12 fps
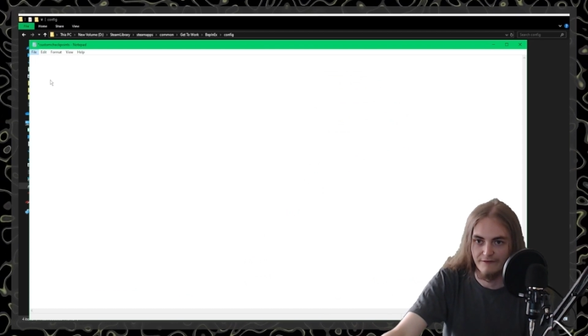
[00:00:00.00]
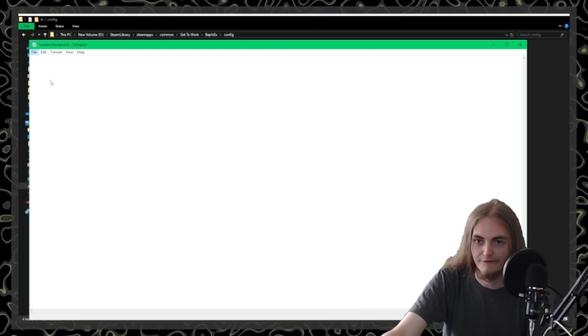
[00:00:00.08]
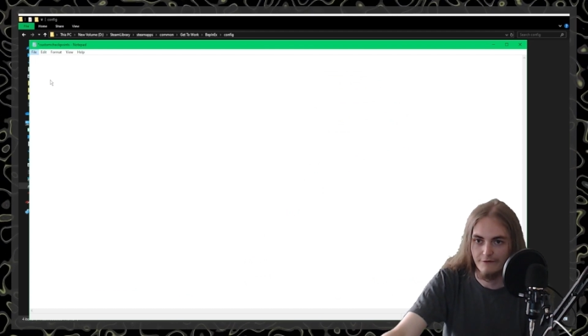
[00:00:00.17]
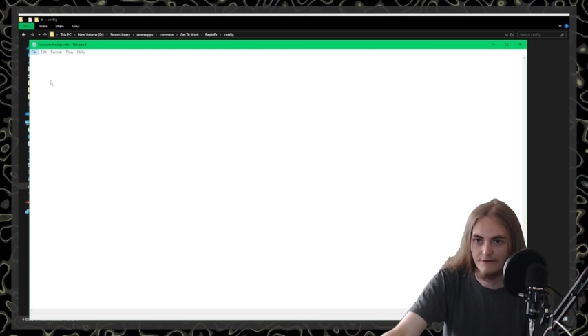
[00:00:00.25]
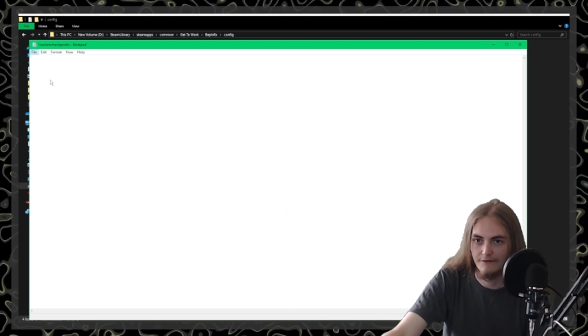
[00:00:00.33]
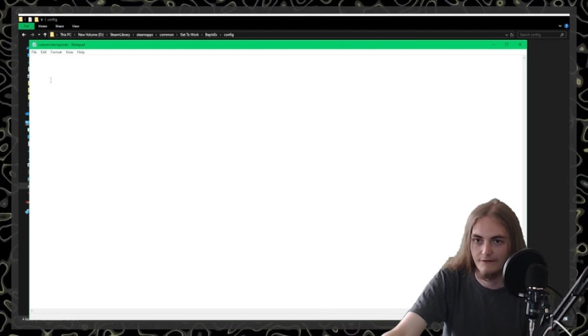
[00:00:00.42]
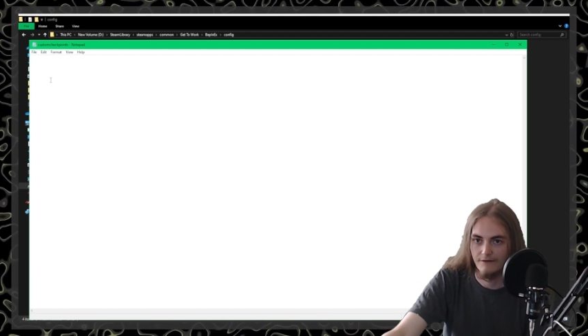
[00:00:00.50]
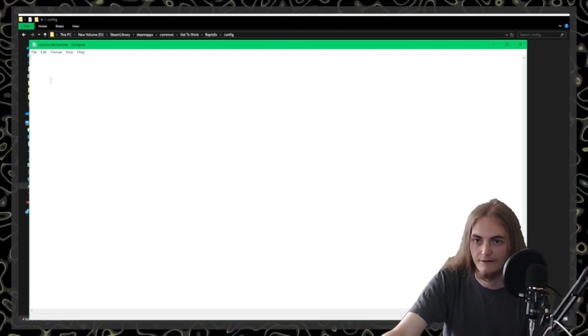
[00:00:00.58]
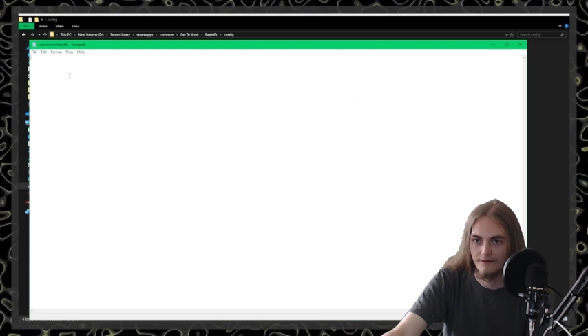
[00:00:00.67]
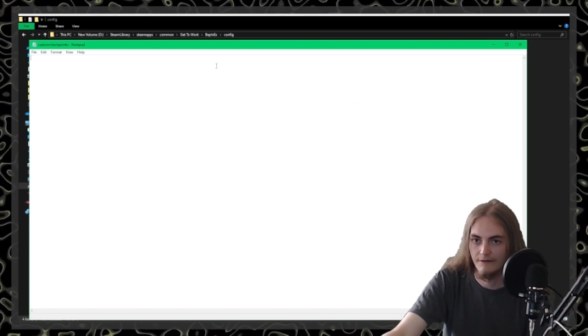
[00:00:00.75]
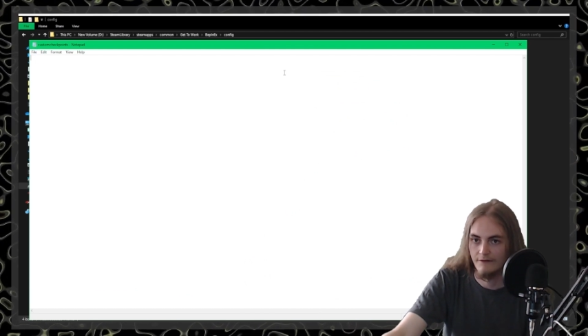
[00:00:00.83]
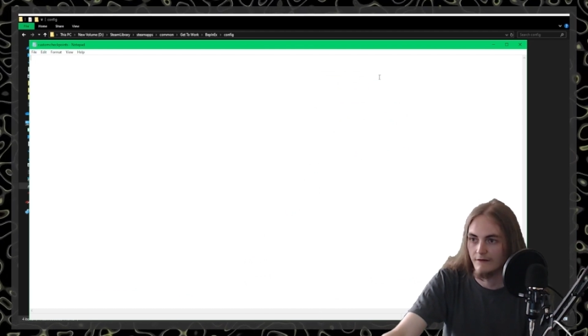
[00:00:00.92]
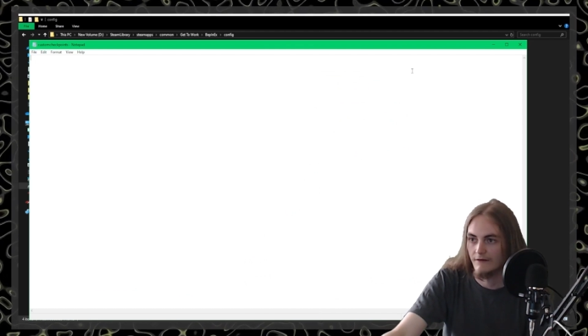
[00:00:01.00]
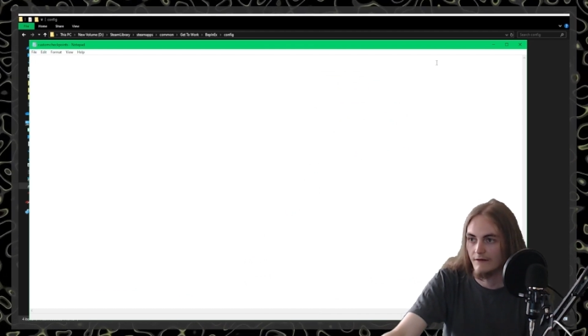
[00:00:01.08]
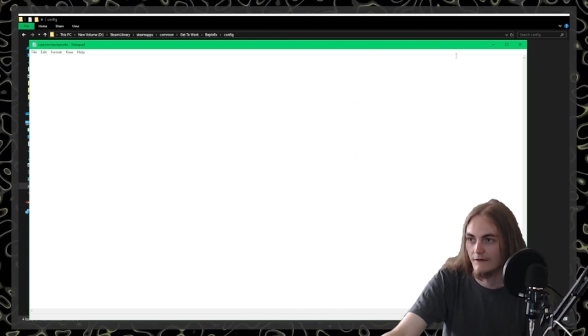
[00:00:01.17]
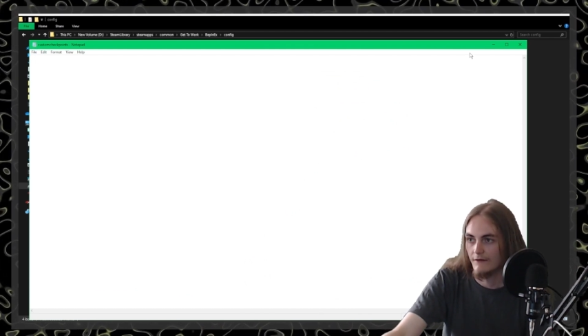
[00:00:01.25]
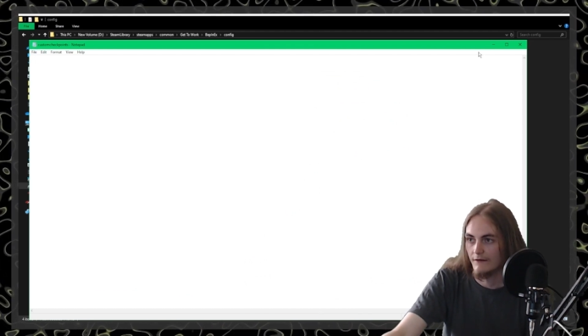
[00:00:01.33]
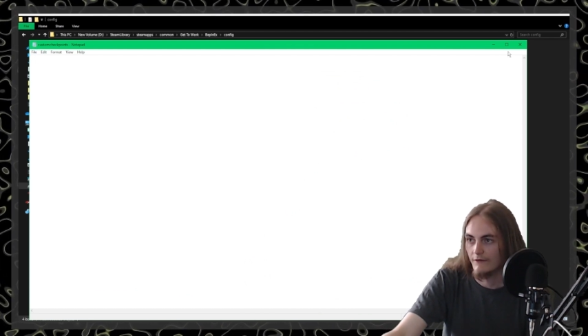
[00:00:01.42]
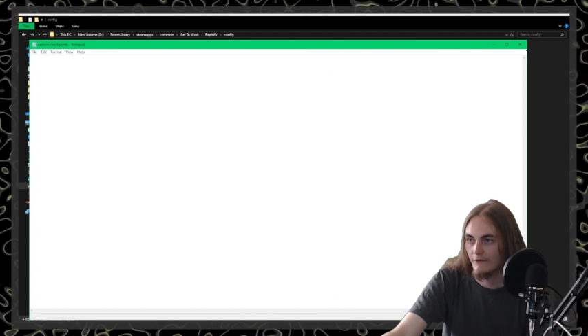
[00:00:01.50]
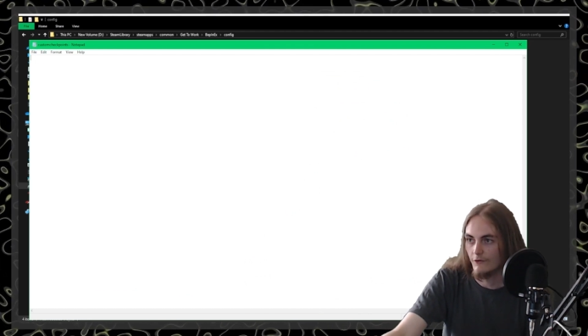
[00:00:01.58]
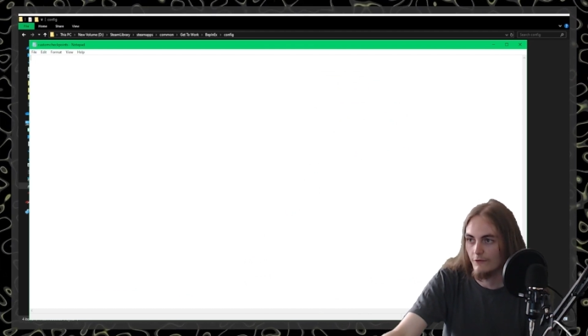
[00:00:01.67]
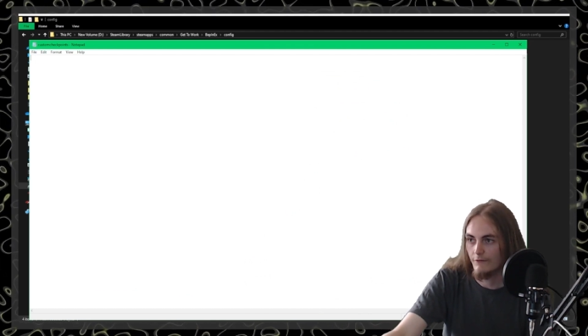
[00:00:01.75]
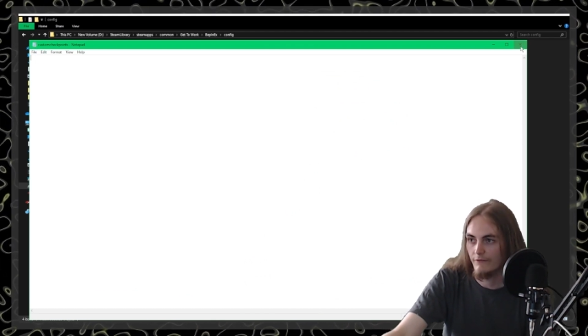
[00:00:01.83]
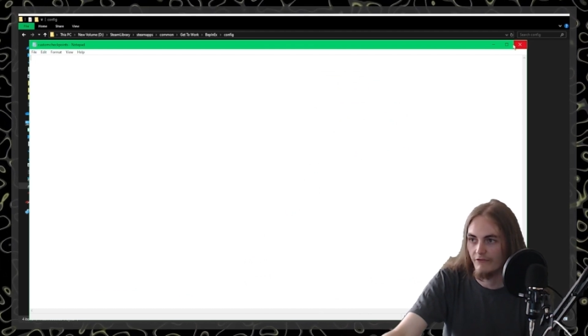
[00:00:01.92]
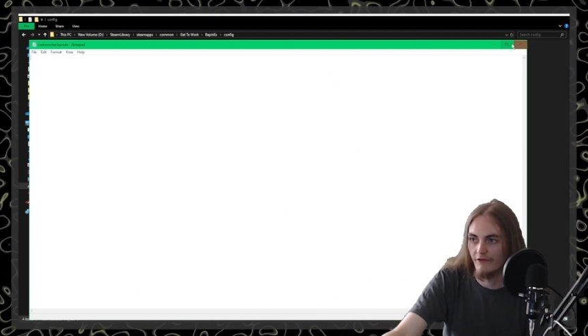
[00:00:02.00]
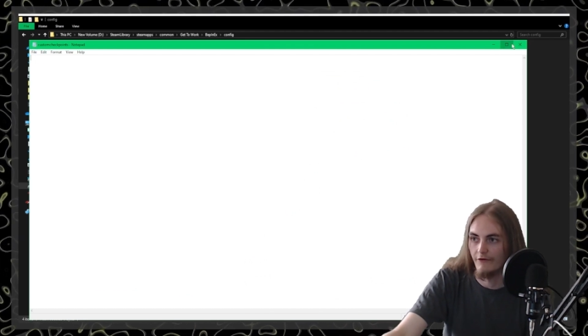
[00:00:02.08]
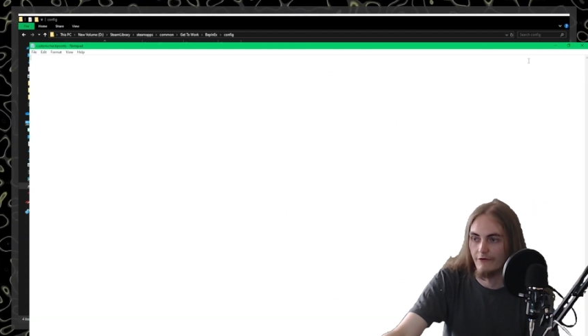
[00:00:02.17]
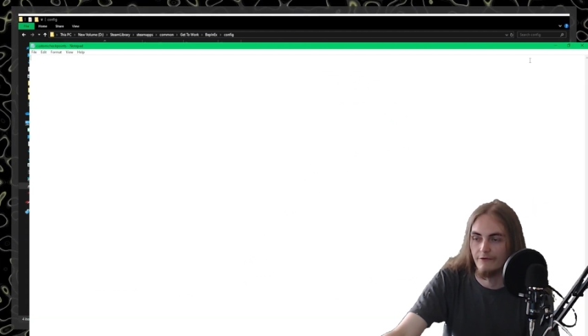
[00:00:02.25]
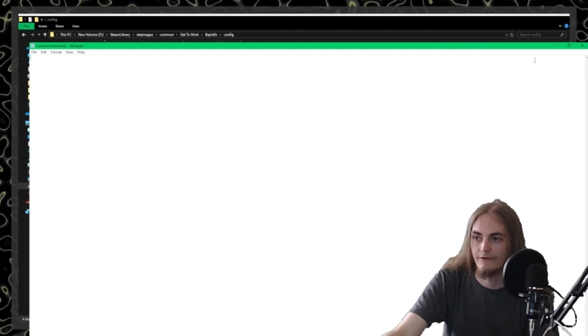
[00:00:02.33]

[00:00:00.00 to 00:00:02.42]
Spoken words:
it. Cool. So